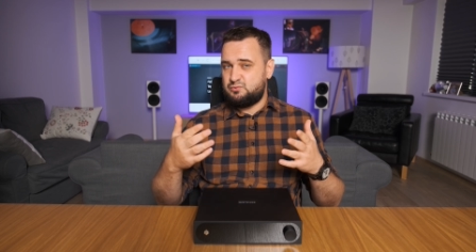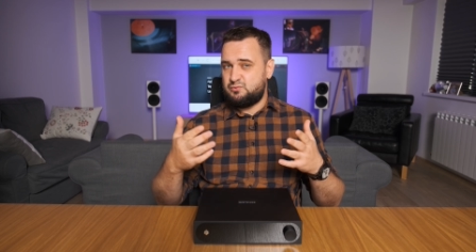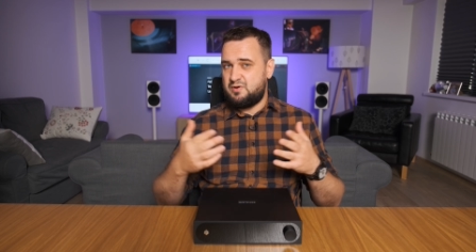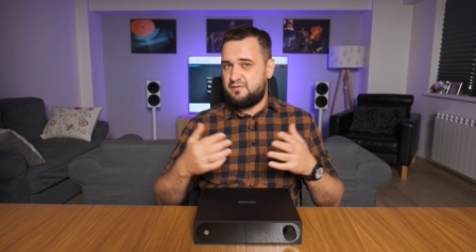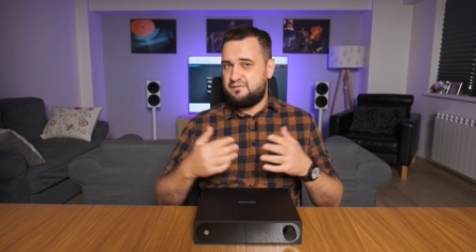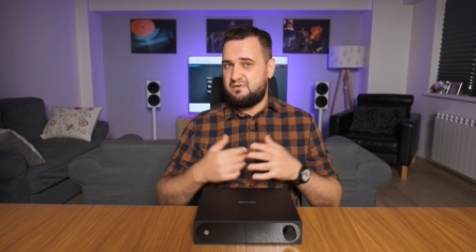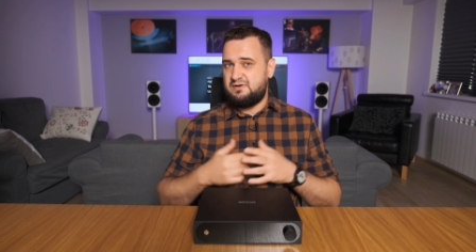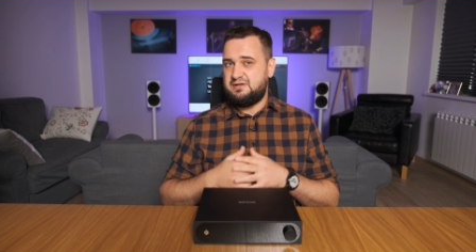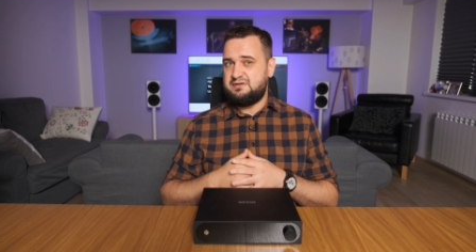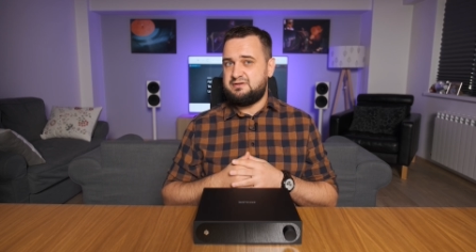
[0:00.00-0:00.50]

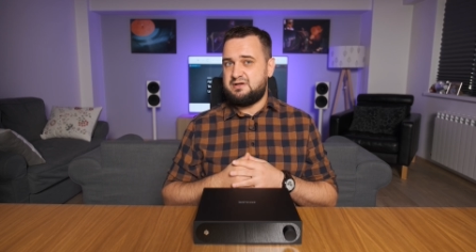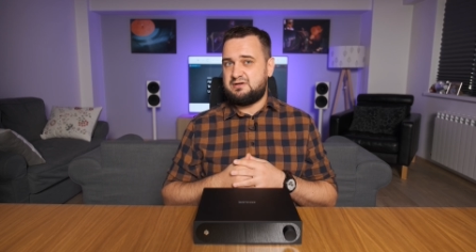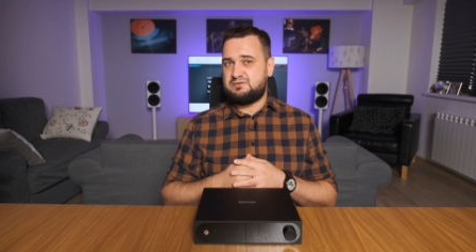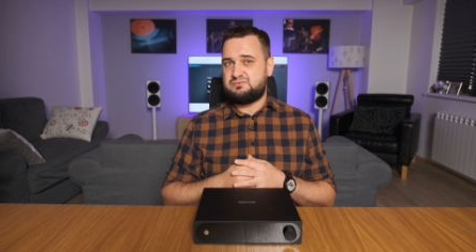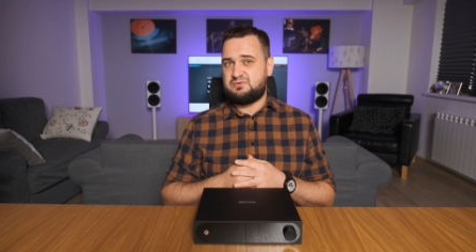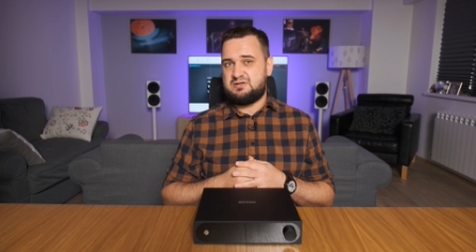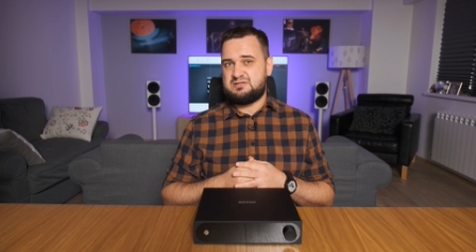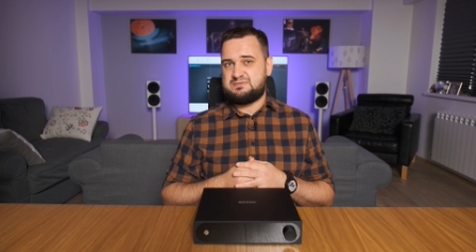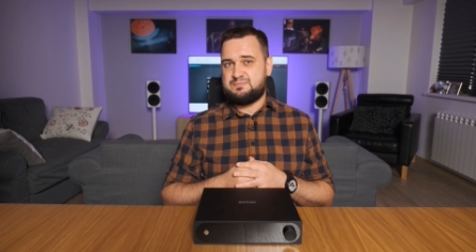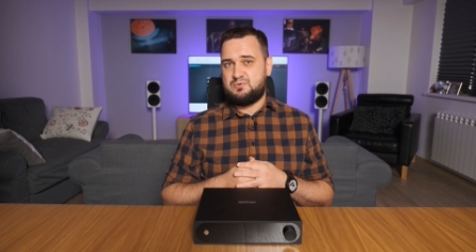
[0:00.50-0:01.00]
with linear
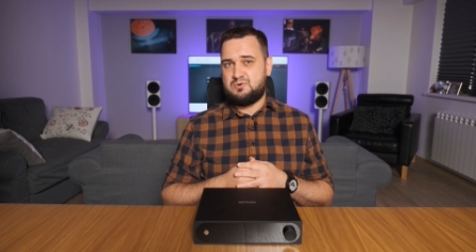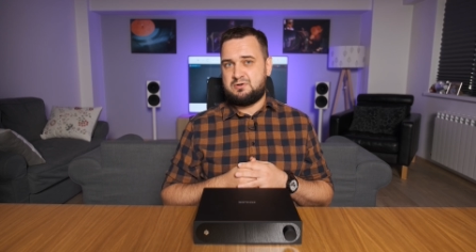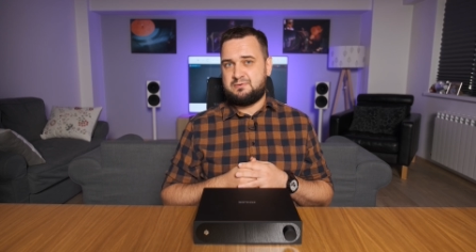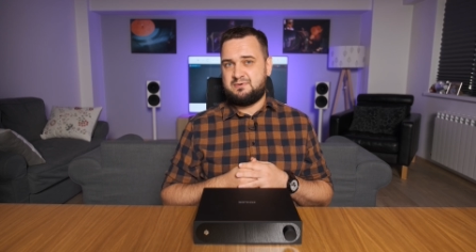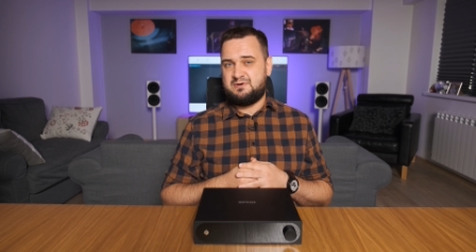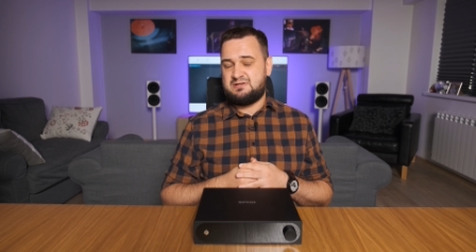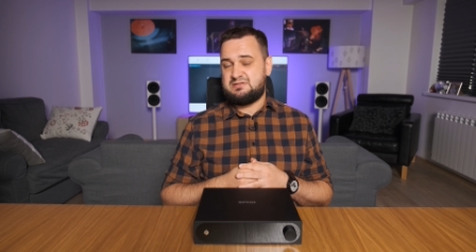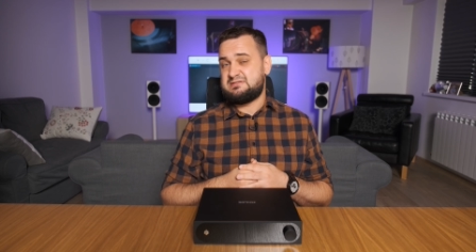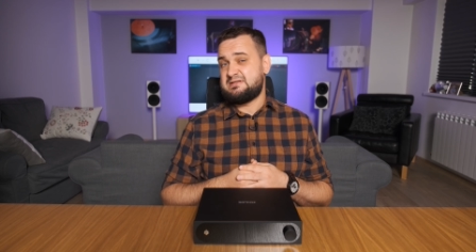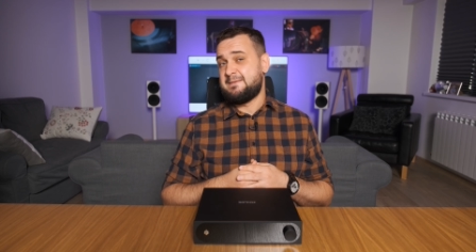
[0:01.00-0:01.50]

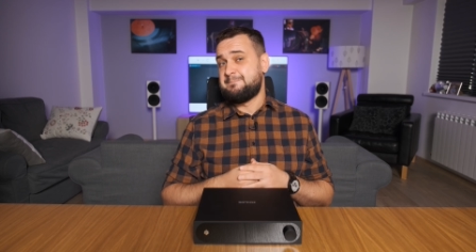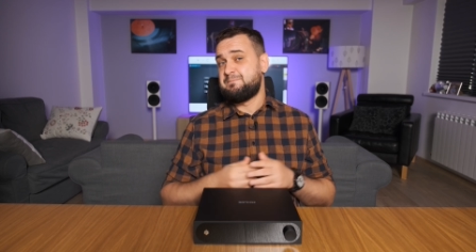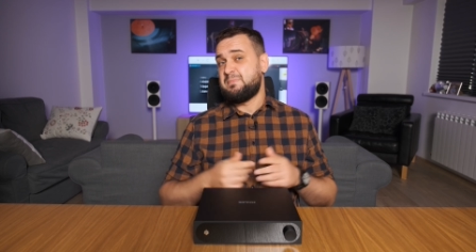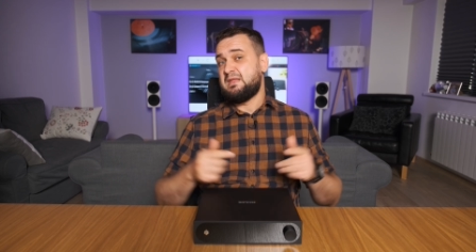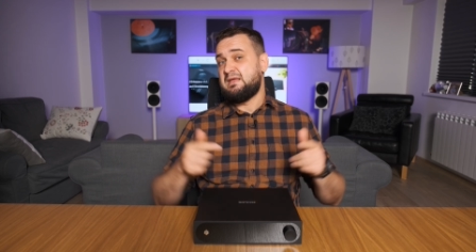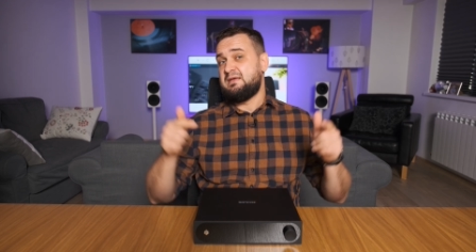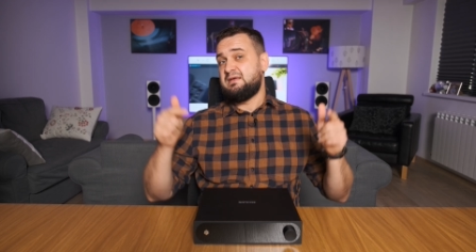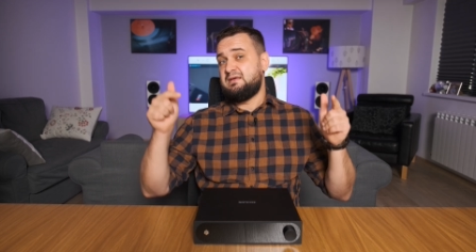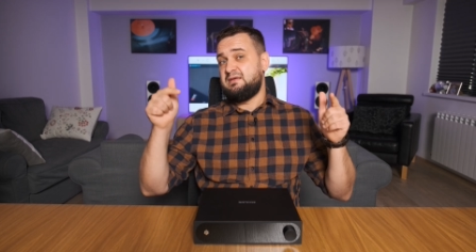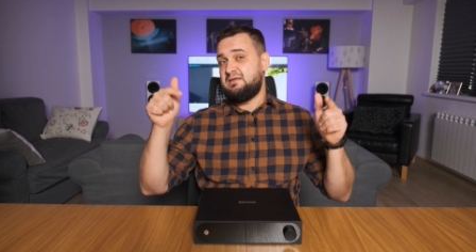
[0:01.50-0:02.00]
transformers
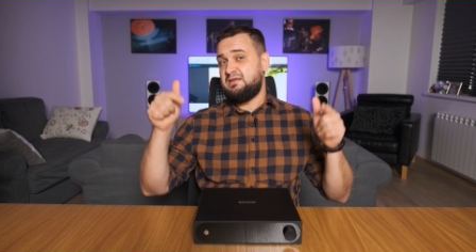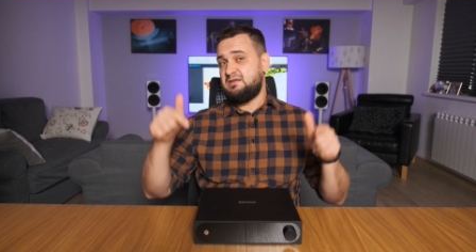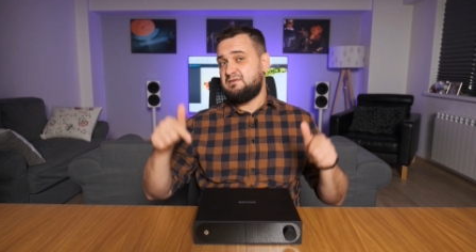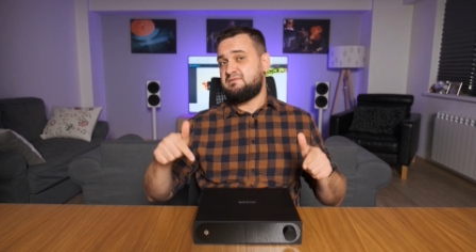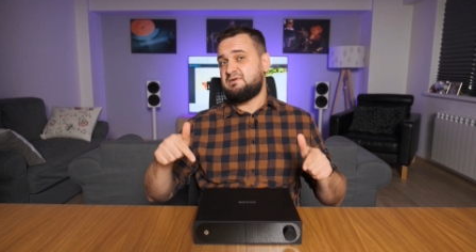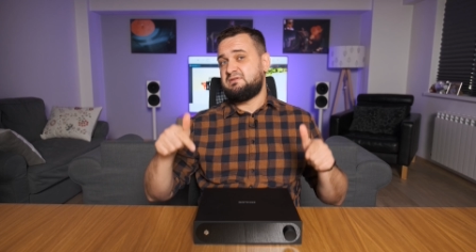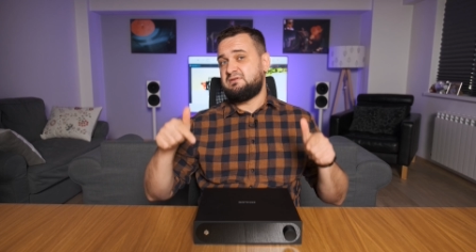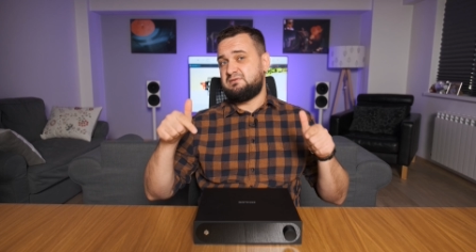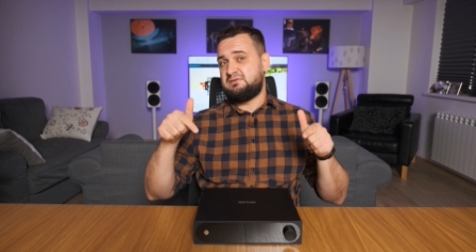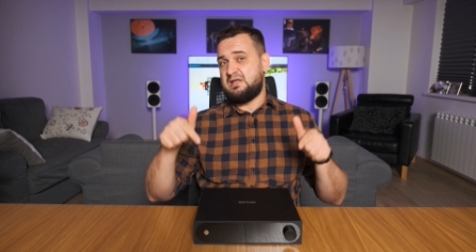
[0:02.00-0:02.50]

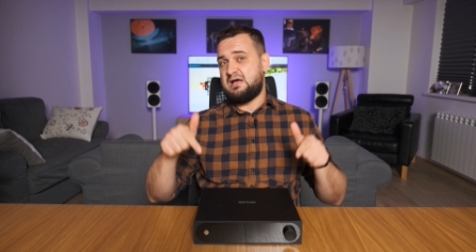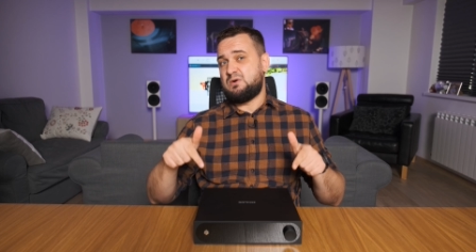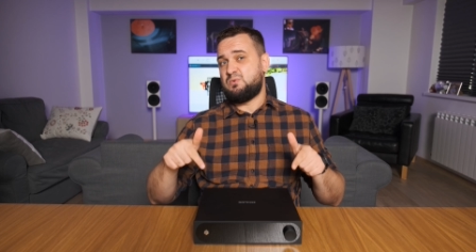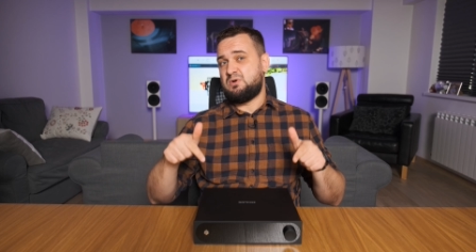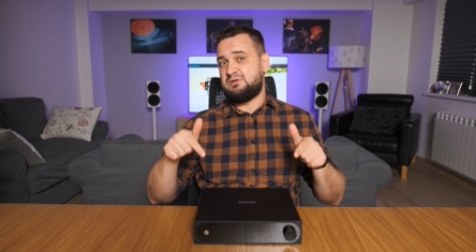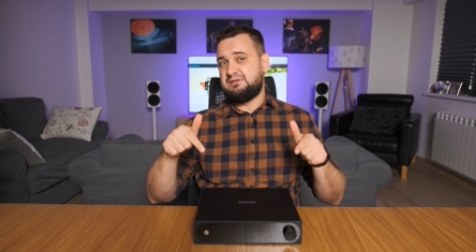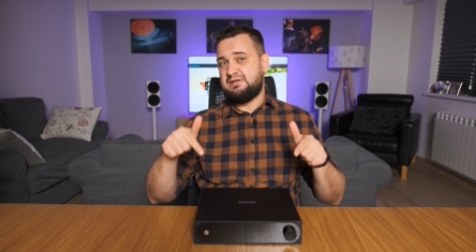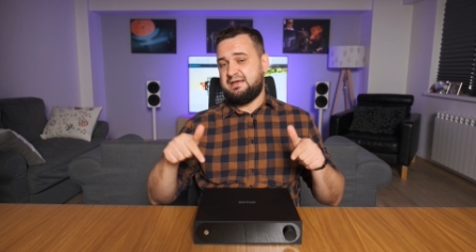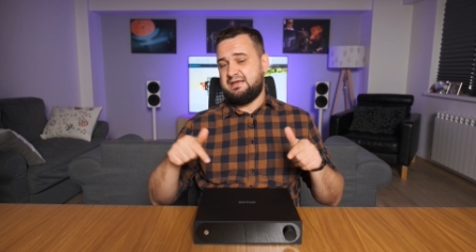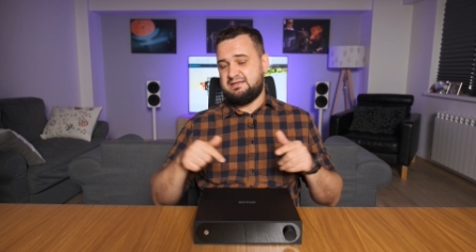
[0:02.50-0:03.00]
even
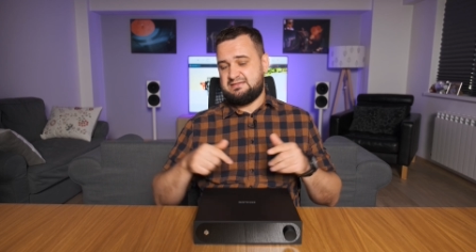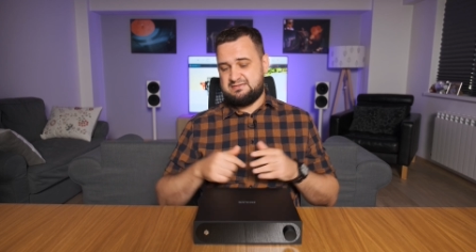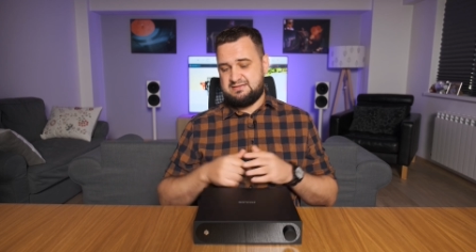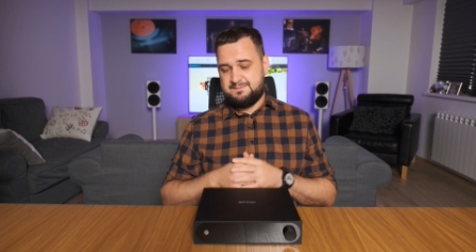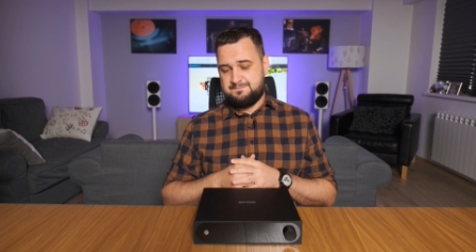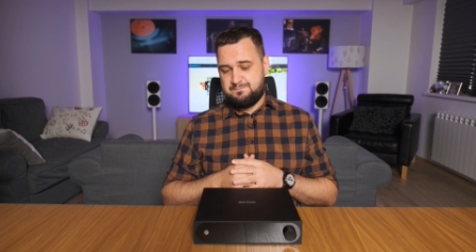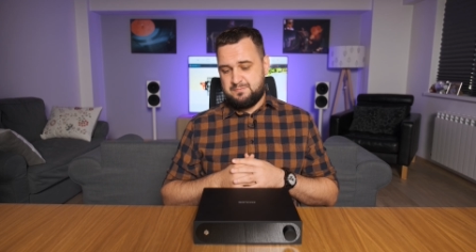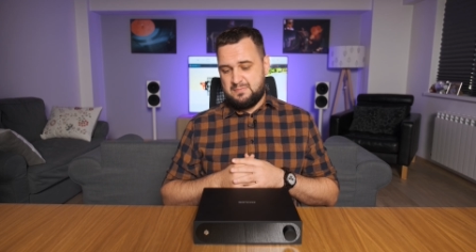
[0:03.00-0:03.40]
nowadays.